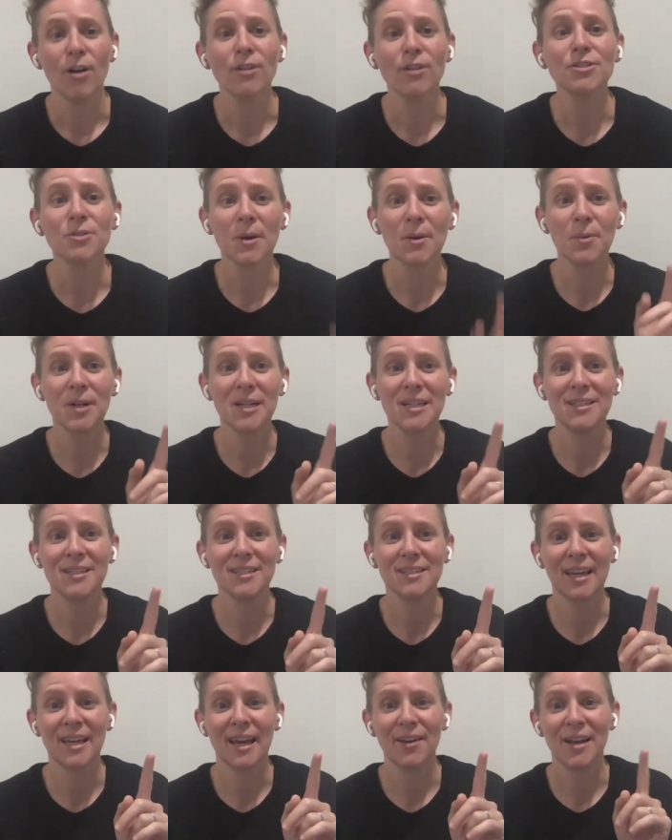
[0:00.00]
Also, I wouldn't
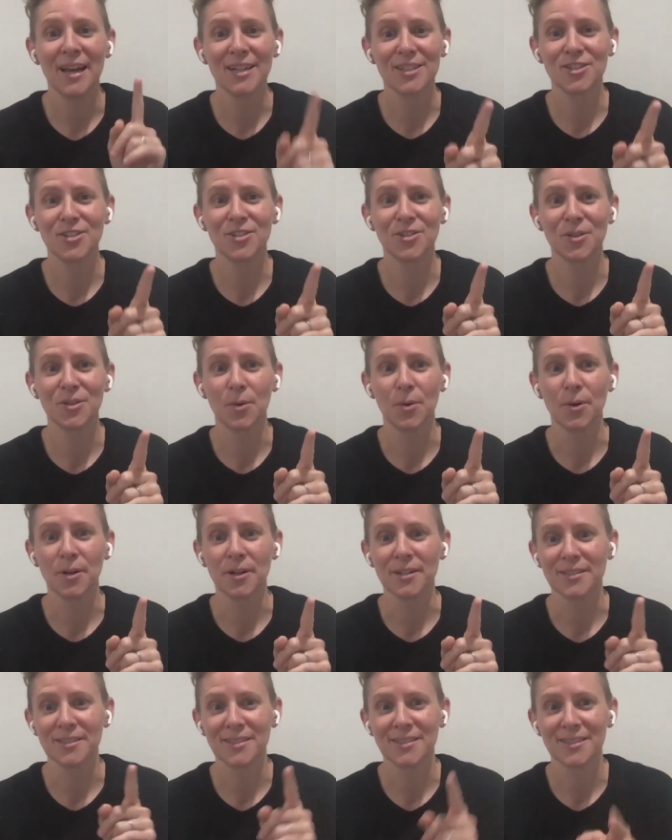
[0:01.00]
discount external
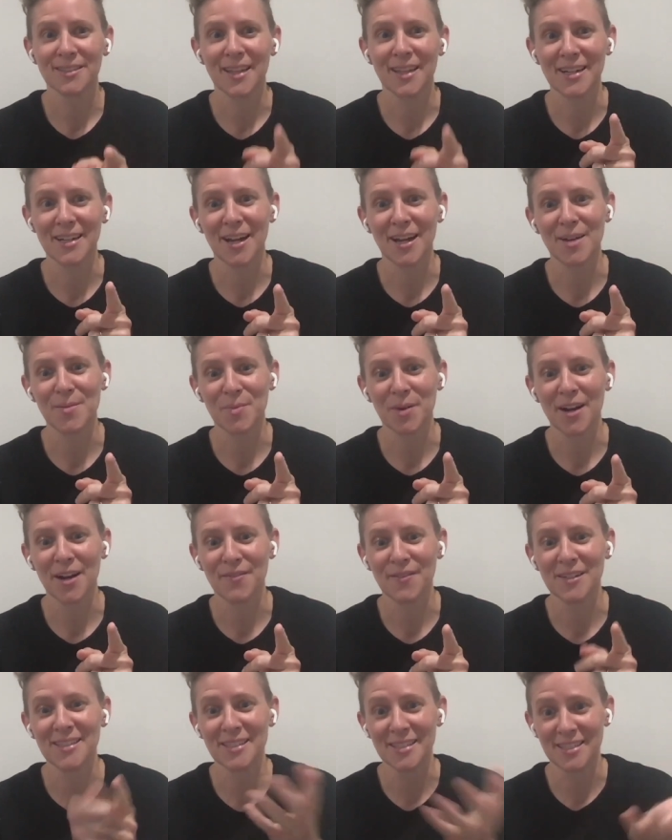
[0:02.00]
orgs like
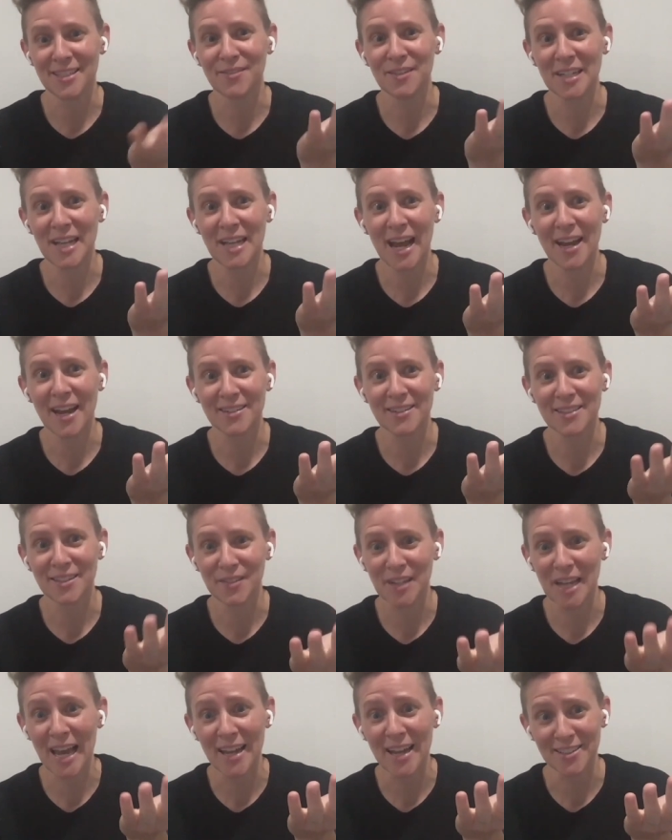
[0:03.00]
nonprofits and civic actors,
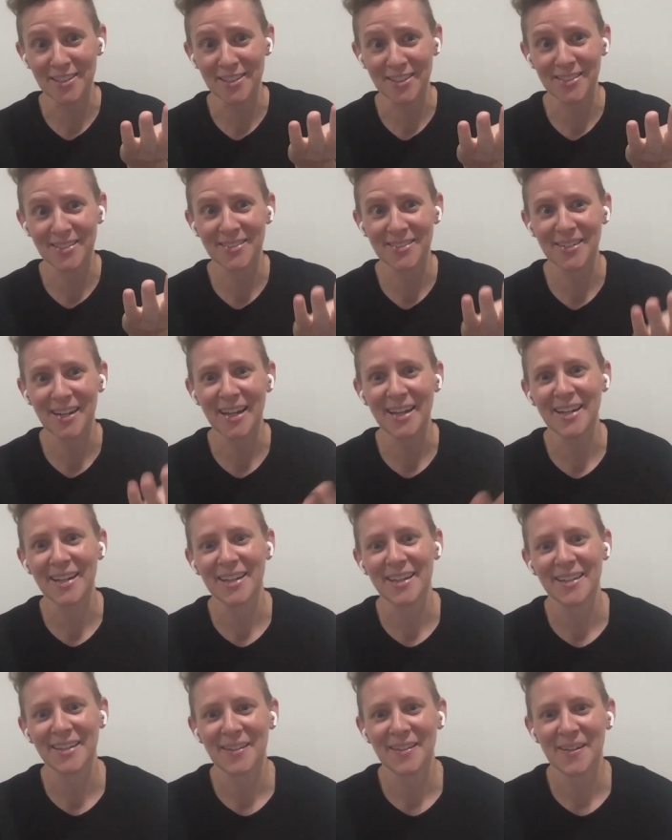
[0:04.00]
right?